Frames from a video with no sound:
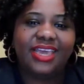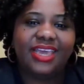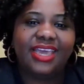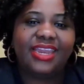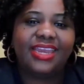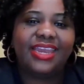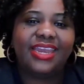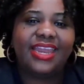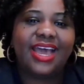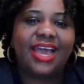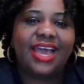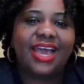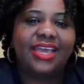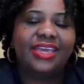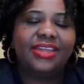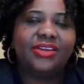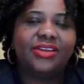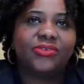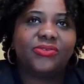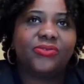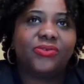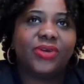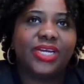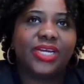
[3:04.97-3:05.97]
And not in
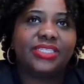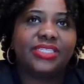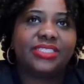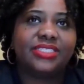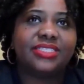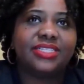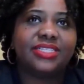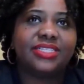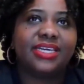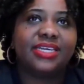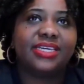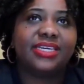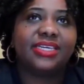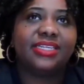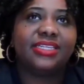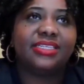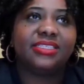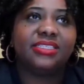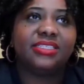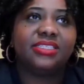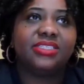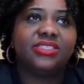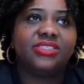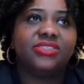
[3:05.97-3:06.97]
a rest like in
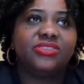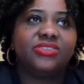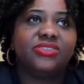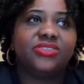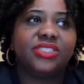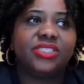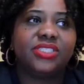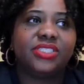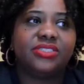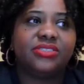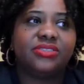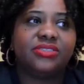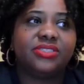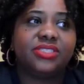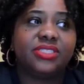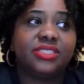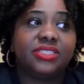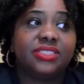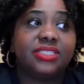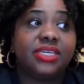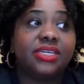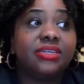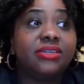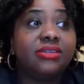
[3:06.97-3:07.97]
a traditional
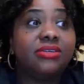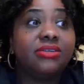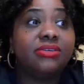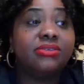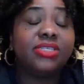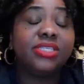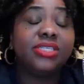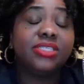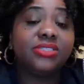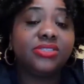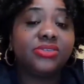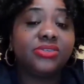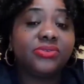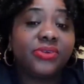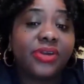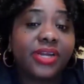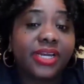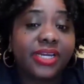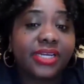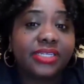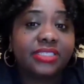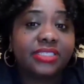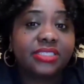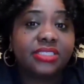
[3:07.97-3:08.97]
sense, like, oh, get your
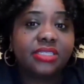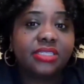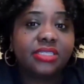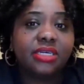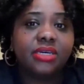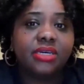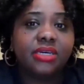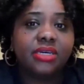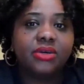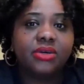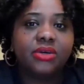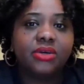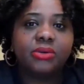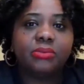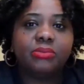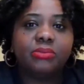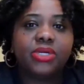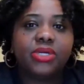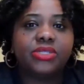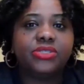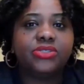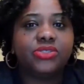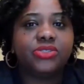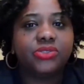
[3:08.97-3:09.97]
rest,
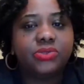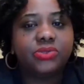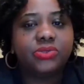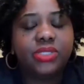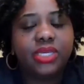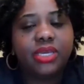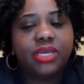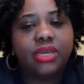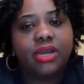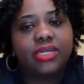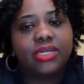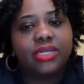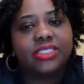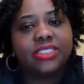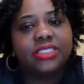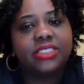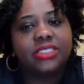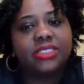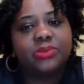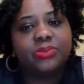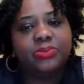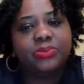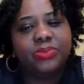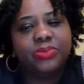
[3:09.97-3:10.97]
but truly our
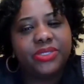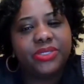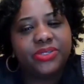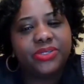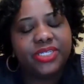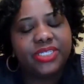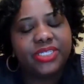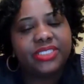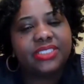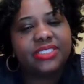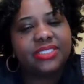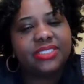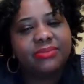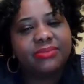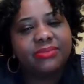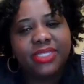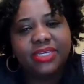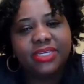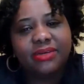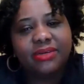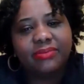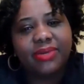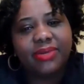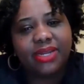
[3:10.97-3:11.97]
spirit,
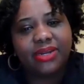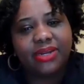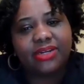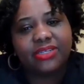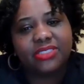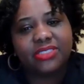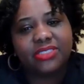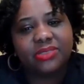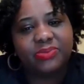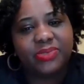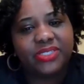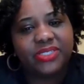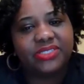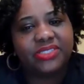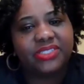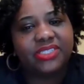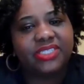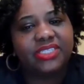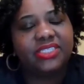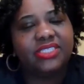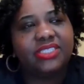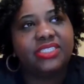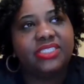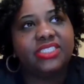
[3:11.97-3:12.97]
something about our
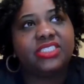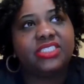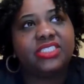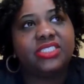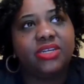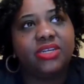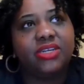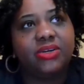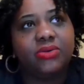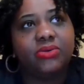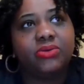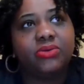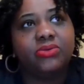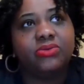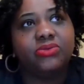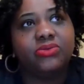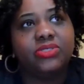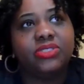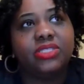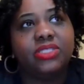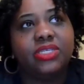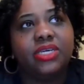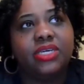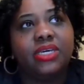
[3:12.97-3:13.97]
spirit just
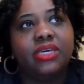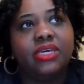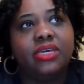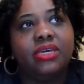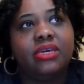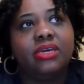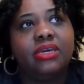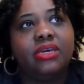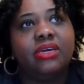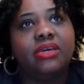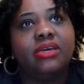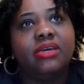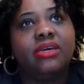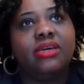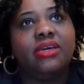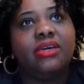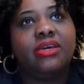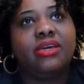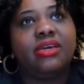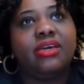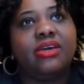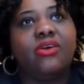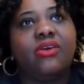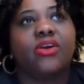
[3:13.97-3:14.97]
knows
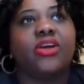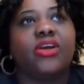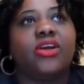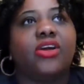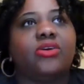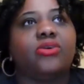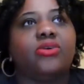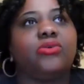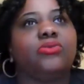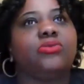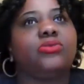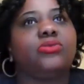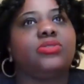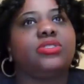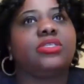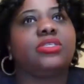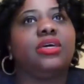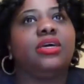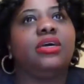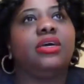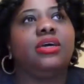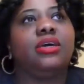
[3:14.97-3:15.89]
or goes,